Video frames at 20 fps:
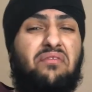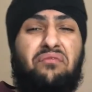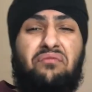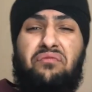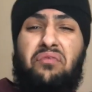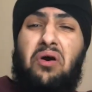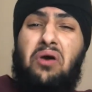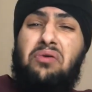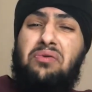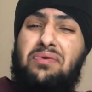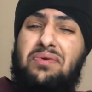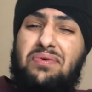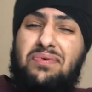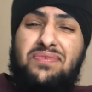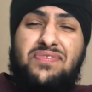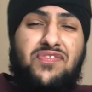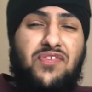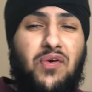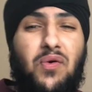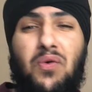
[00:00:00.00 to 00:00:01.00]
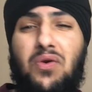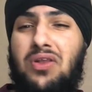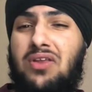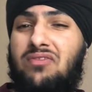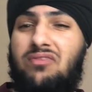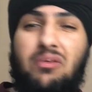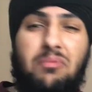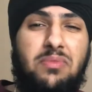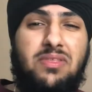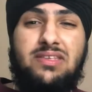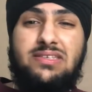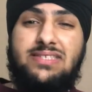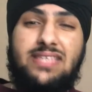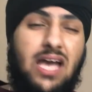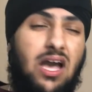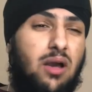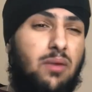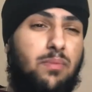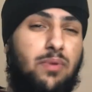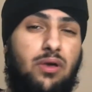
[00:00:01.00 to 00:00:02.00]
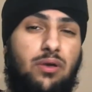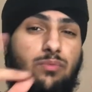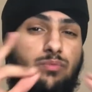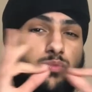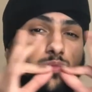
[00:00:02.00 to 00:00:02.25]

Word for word: Vocals for all of them in this album.